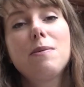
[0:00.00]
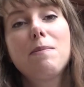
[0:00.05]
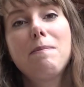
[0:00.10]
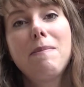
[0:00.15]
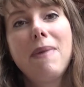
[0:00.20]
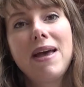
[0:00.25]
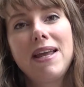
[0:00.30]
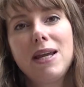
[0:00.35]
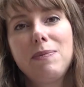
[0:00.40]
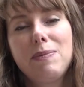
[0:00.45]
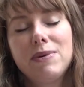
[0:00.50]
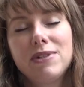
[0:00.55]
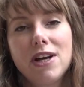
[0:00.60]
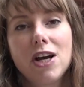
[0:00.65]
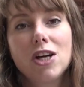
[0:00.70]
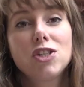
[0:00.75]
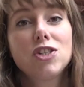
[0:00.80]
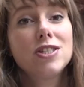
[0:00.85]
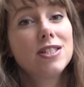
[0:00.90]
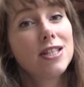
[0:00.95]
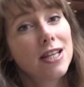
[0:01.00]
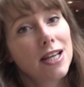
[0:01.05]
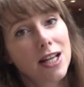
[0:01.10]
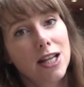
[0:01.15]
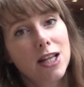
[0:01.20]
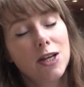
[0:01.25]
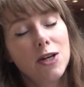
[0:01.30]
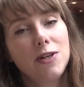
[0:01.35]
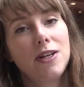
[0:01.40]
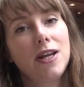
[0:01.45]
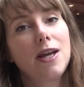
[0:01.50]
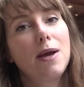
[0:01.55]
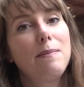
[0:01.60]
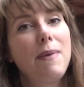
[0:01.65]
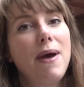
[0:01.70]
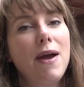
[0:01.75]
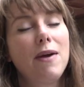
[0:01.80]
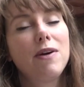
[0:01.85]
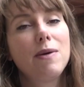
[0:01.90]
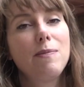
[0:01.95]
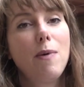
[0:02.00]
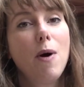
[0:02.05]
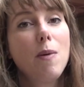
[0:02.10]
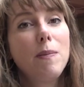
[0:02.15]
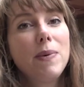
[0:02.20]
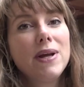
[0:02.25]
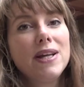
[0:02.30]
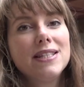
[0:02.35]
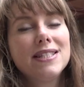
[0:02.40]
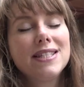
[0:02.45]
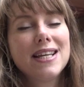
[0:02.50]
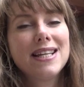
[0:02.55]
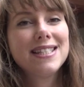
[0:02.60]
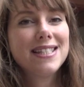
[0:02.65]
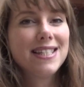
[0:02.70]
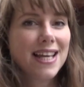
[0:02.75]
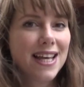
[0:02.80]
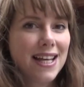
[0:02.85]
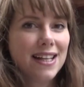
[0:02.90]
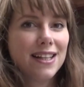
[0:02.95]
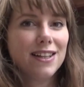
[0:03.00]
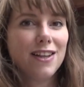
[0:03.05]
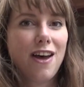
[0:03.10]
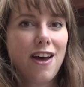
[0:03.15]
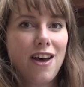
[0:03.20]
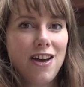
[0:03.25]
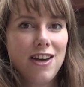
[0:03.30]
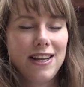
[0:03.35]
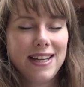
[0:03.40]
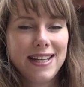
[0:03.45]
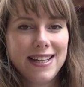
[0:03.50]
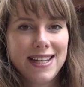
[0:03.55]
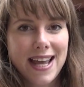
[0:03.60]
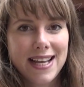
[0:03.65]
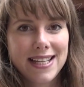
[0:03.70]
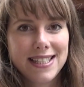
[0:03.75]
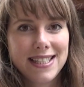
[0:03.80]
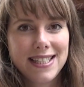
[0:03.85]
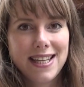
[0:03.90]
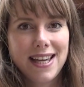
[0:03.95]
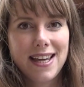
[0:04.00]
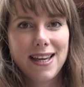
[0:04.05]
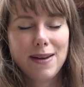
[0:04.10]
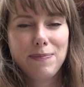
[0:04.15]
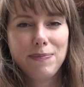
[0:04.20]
many productions, including Mary Poppins, until early next year.